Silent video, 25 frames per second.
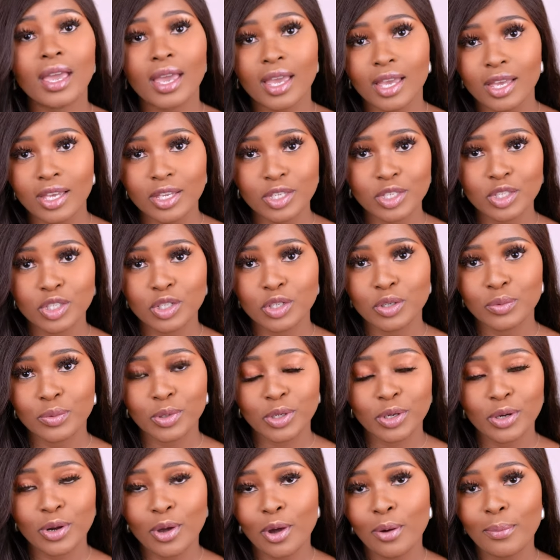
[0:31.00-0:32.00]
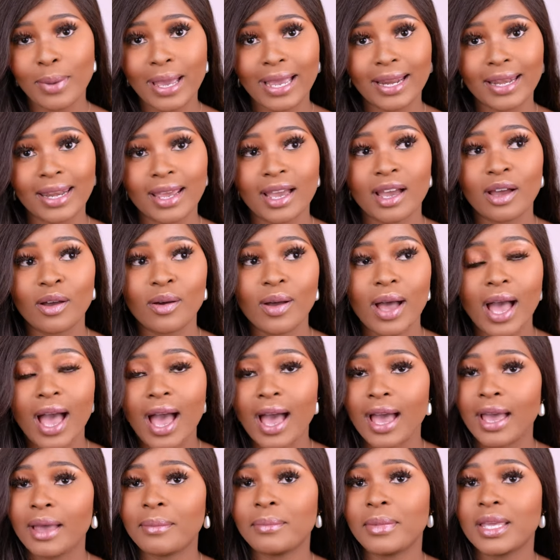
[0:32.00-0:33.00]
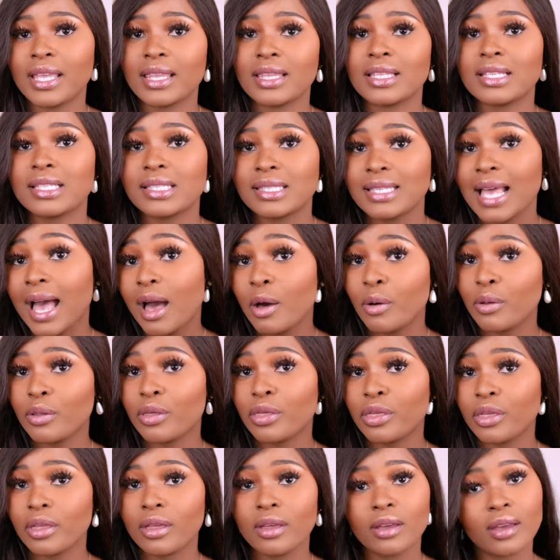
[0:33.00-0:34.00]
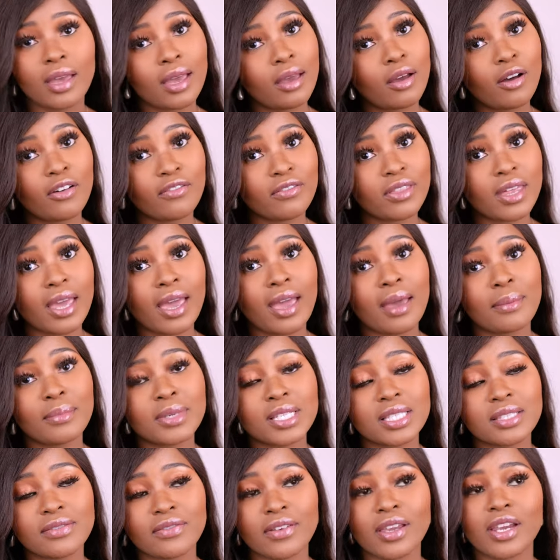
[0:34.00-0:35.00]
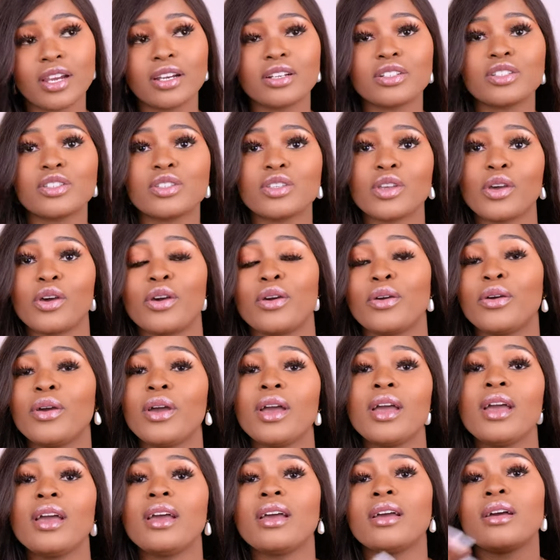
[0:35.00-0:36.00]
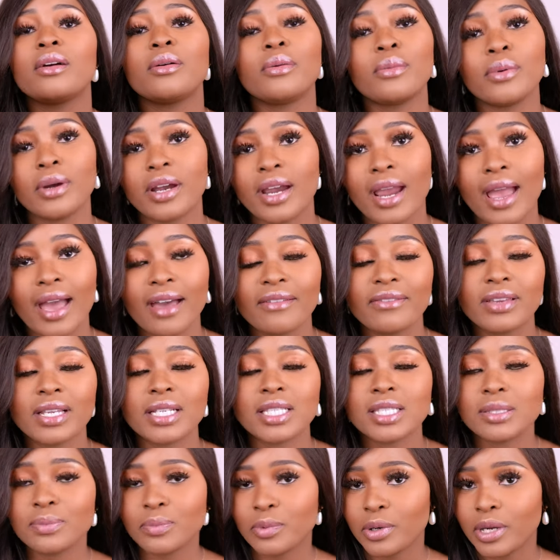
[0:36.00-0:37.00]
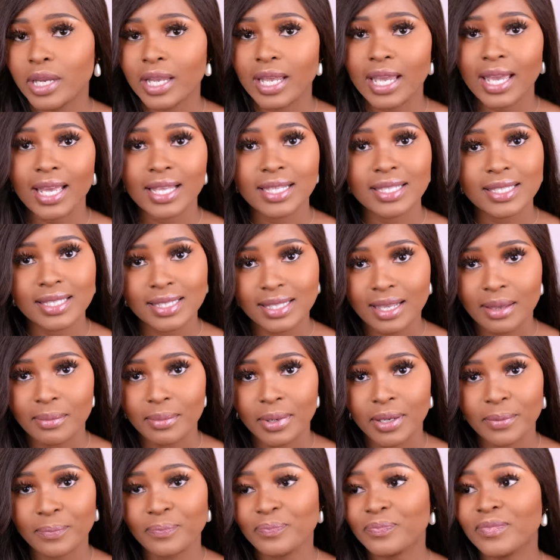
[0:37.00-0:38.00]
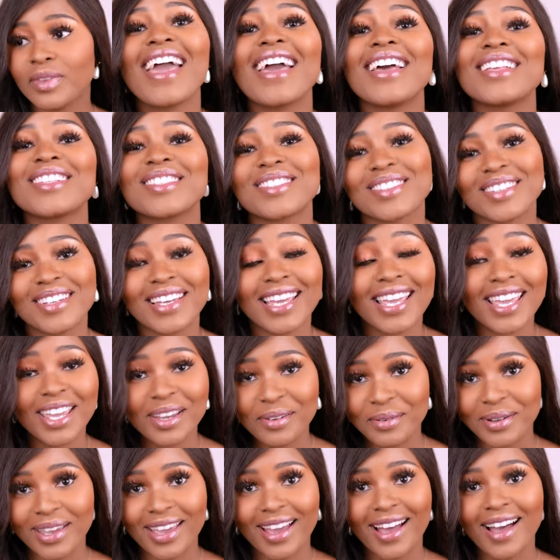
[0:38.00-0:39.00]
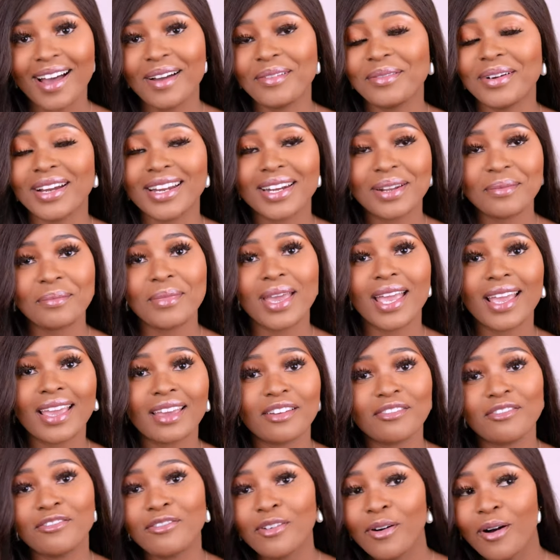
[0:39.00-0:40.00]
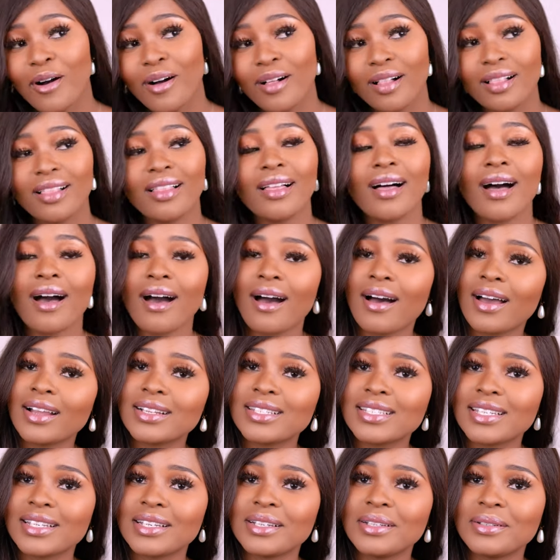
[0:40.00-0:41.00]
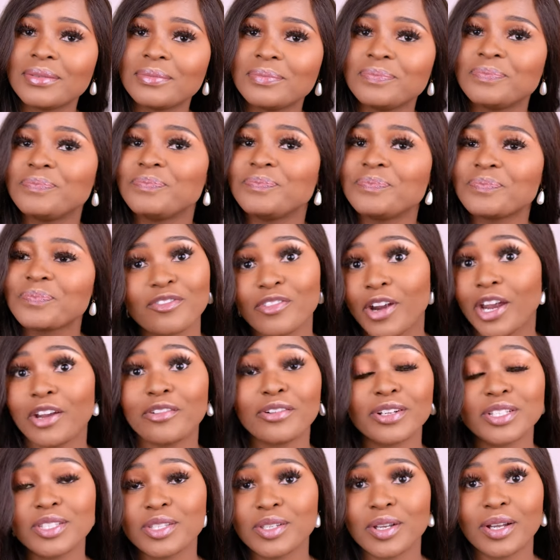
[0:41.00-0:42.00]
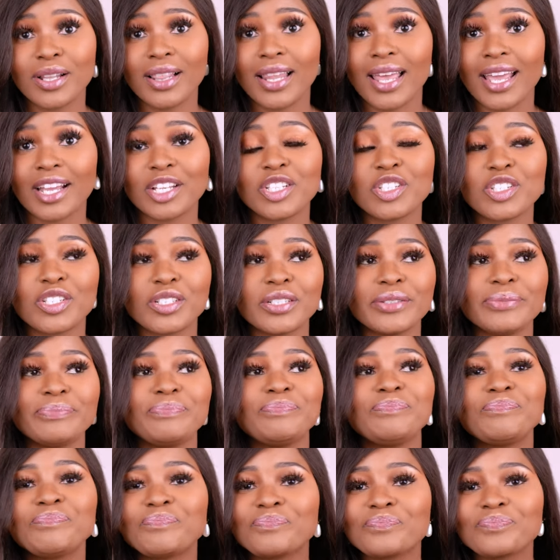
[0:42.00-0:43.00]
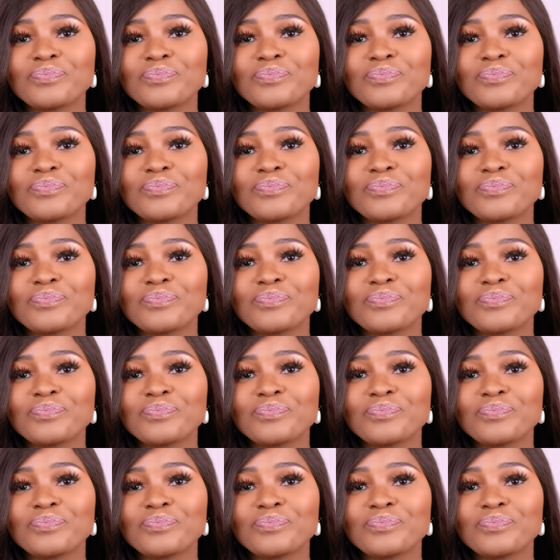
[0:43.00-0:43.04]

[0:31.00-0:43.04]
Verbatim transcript: As you would know by now, I'm in the south of the hemisphere, so we're having spring and summer. And so here we are, we're gonna make a fall, autumn fragrance collection.